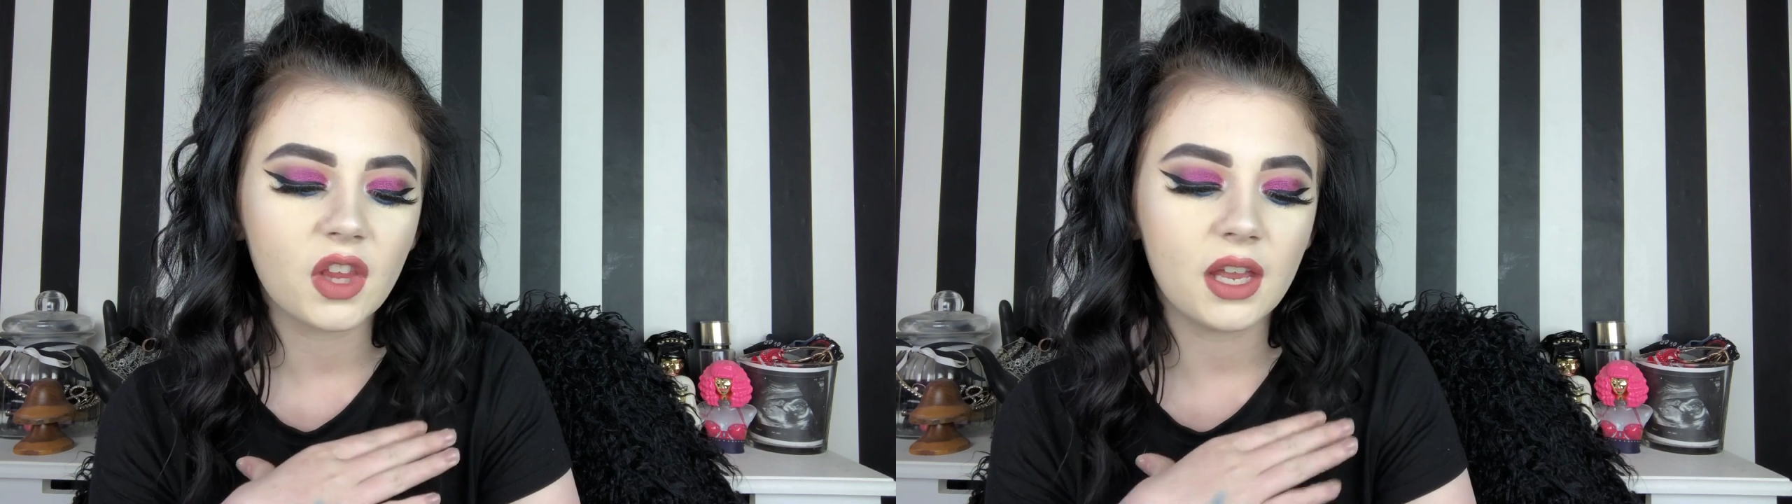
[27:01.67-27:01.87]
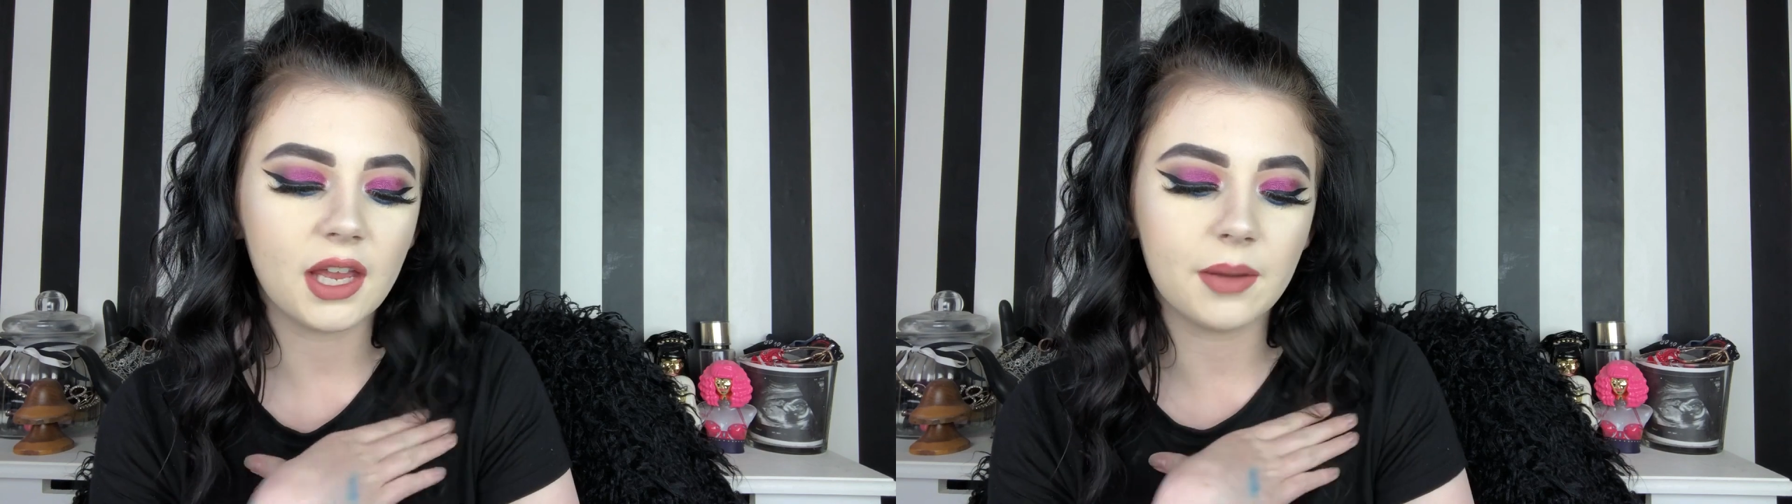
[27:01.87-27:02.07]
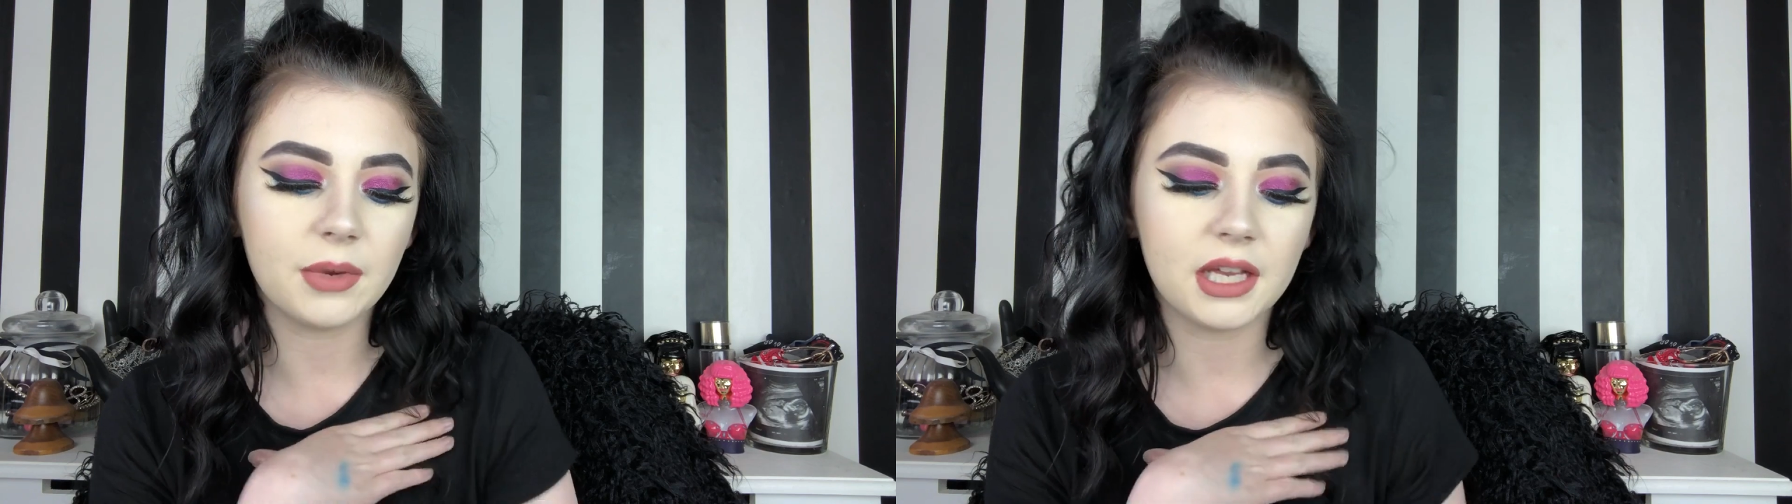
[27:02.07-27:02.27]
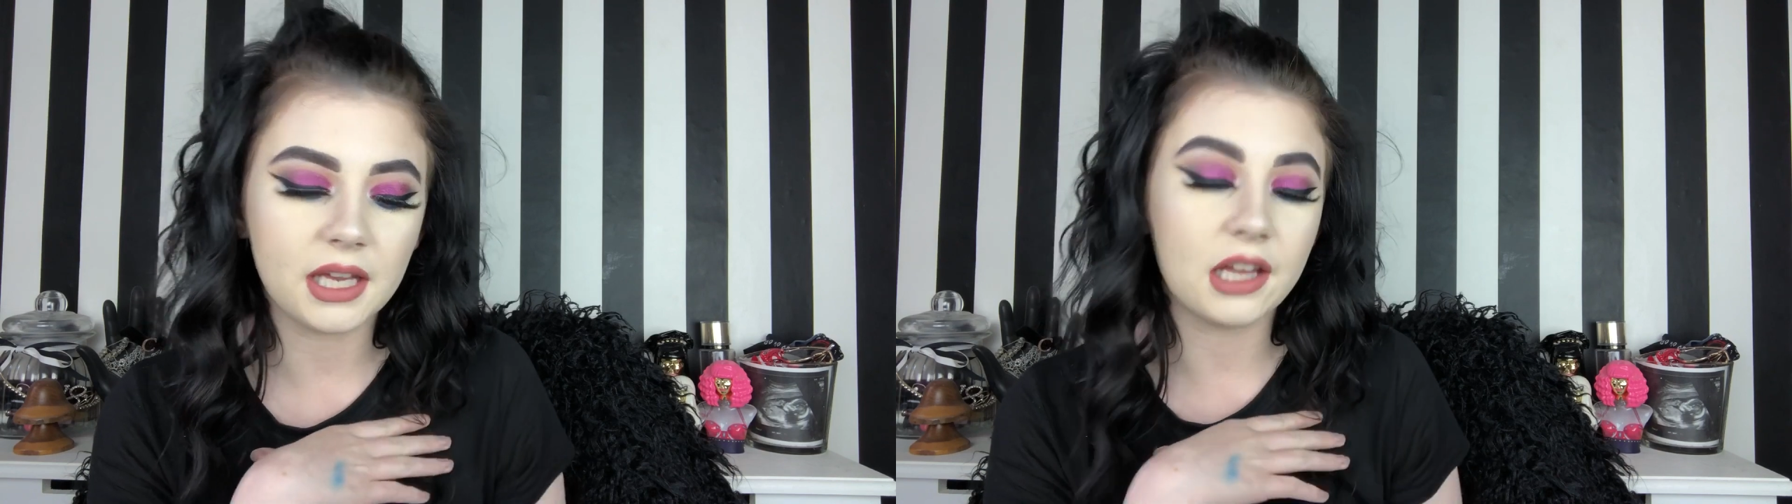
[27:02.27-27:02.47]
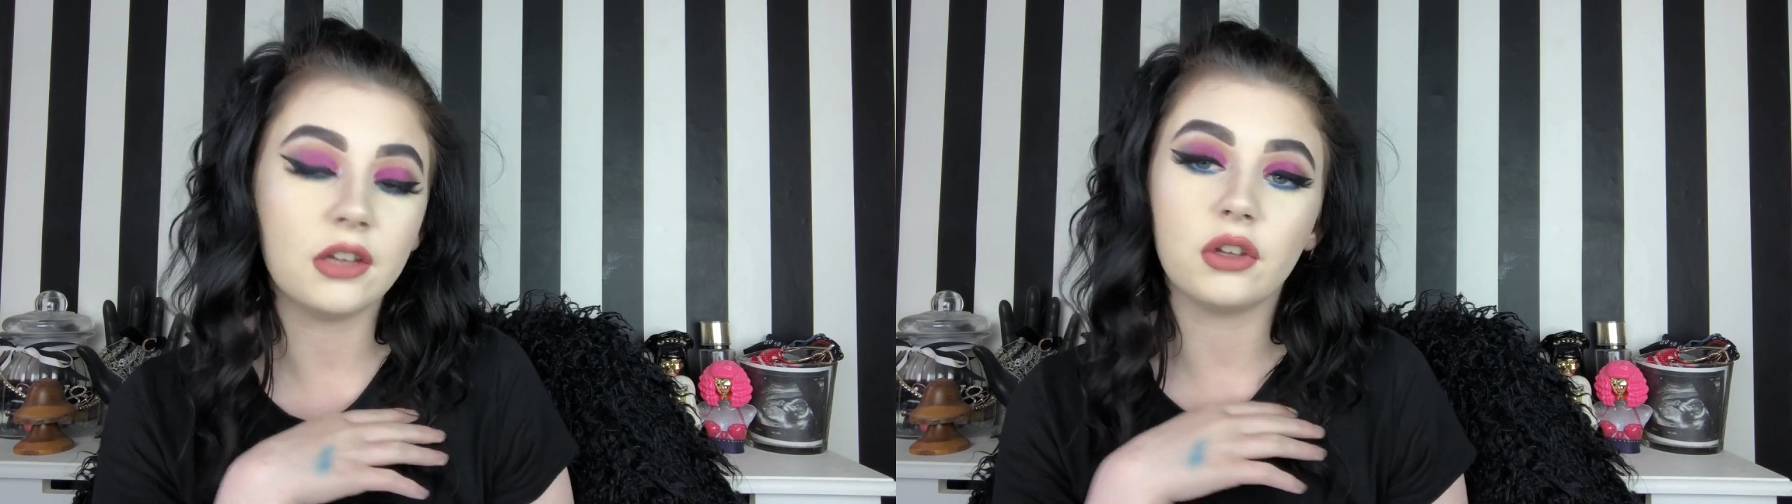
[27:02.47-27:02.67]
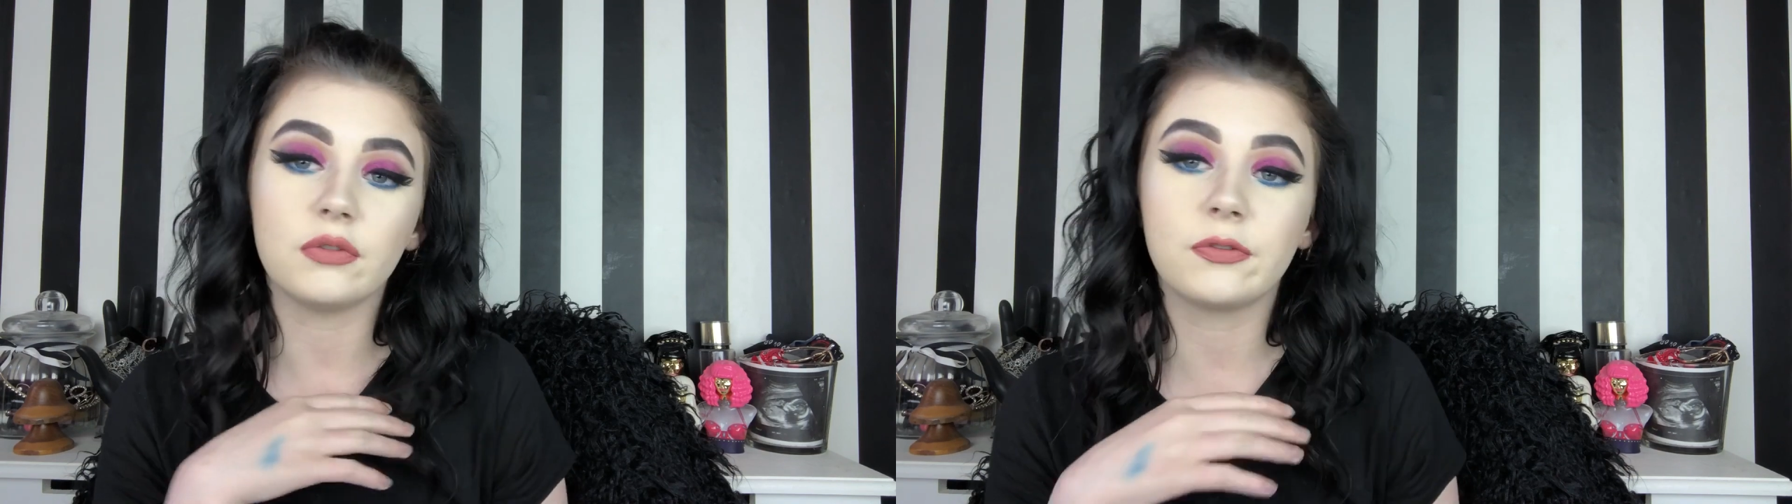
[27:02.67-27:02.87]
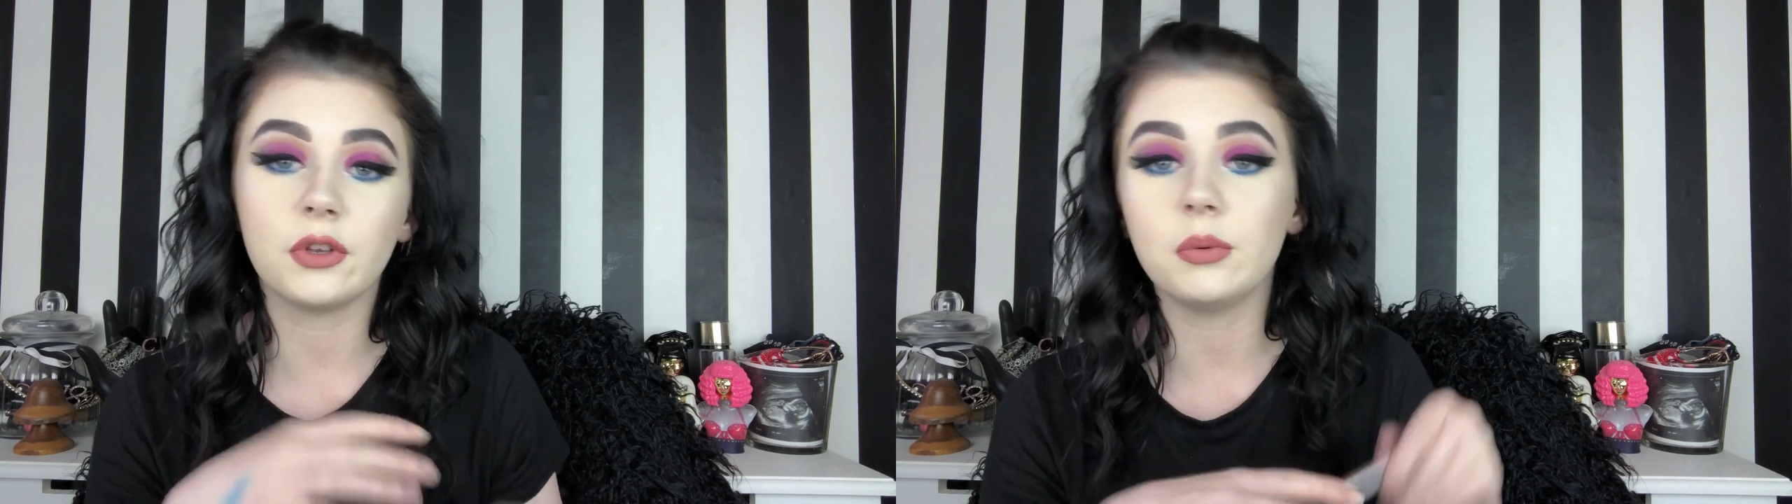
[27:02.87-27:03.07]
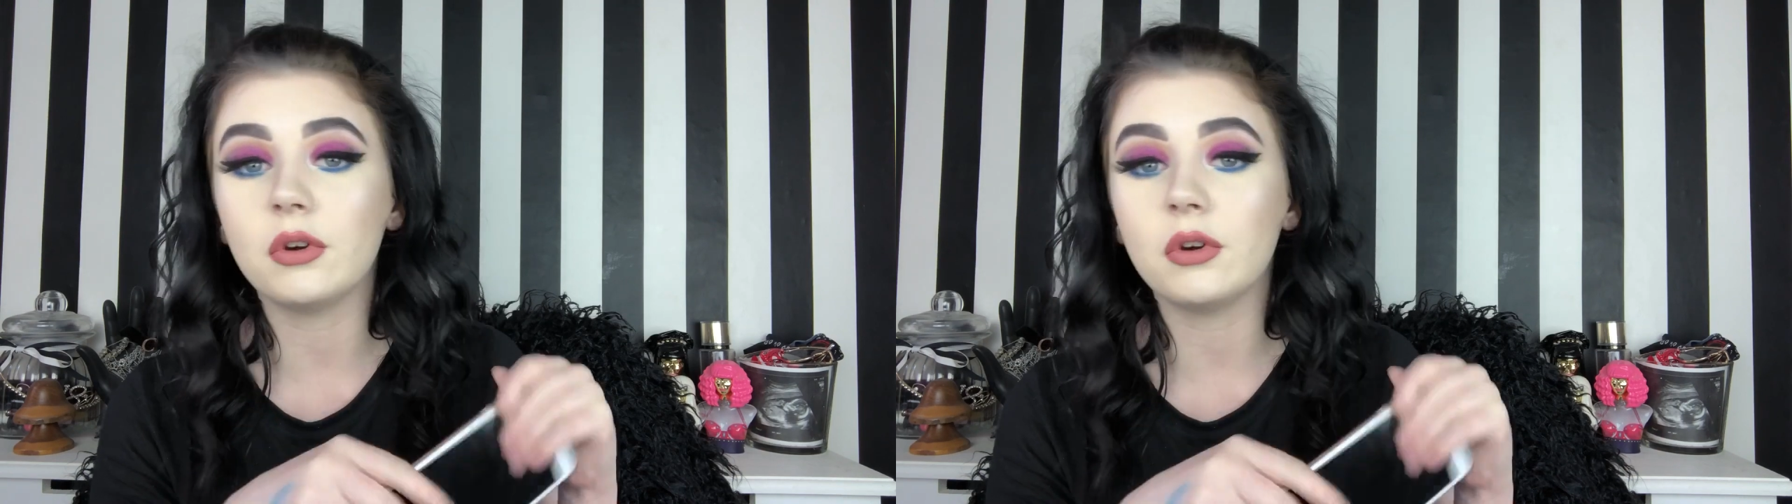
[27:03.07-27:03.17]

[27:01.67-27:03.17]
A few